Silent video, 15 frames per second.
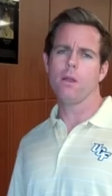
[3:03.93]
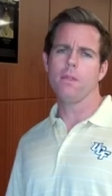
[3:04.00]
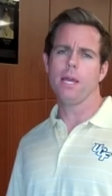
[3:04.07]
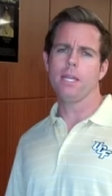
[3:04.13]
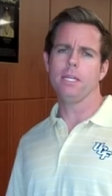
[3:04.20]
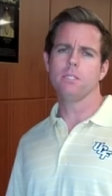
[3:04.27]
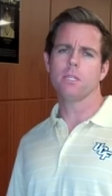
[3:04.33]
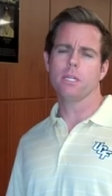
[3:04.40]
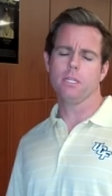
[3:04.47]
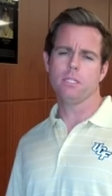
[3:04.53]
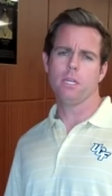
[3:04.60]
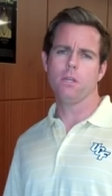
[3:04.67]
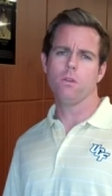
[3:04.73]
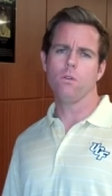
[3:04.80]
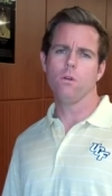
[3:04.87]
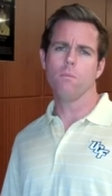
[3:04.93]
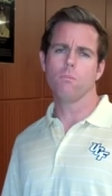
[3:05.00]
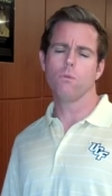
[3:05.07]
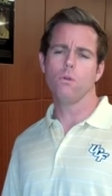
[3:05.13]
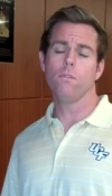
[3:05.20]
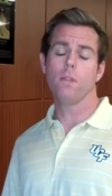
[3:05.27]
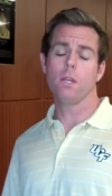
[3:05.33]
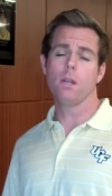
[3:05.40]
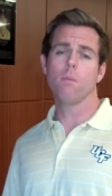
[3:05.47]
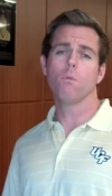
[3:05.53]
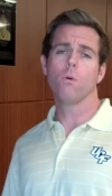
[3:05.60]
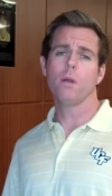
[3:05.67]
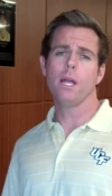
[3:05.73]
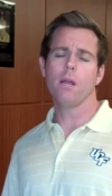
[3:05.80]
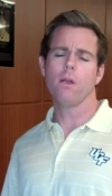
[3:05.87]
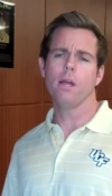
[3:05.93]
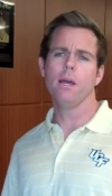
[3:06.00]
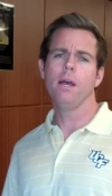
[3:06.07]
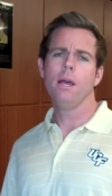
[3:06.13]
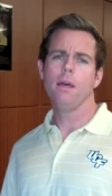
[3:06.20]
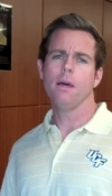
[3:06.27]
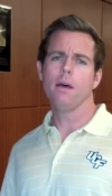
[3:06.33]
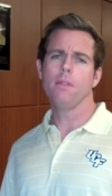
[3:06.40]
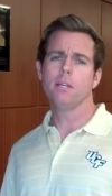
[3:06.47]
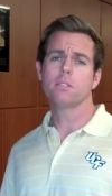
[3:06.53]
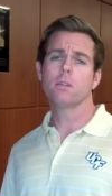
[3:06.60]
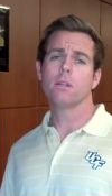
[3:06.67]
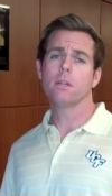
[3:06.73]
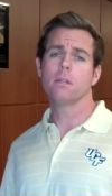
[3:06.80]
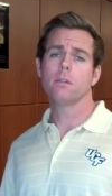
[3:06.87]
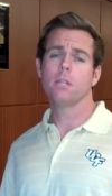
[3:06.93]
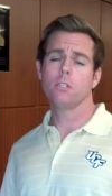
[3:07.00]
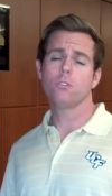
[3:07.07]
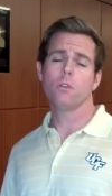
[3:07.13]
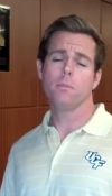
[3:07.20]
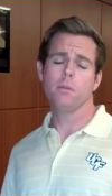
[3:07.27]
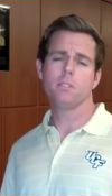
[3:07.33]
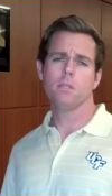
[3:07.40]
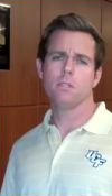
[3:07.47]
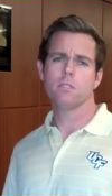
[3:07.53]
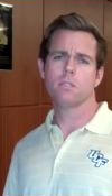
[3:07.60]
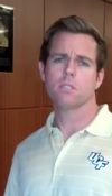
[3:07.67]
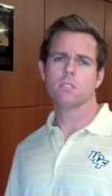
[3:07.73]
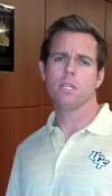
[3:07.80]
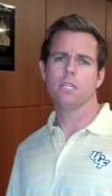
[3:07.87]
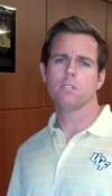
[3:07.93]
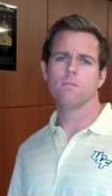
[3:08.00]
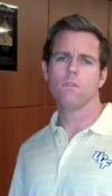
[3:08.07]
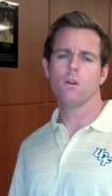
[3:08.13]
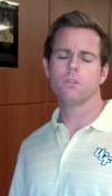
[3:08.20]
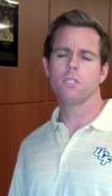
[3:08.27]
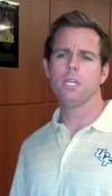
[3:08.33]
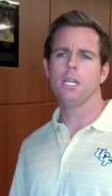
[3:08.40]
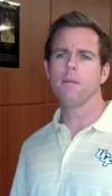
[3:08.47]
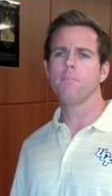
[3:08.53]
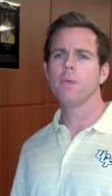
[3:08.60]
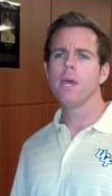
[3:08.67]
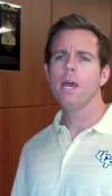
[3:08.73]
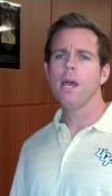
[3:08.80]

area that needs to continue to improve and the number one area that's going to contribute to the success of our team.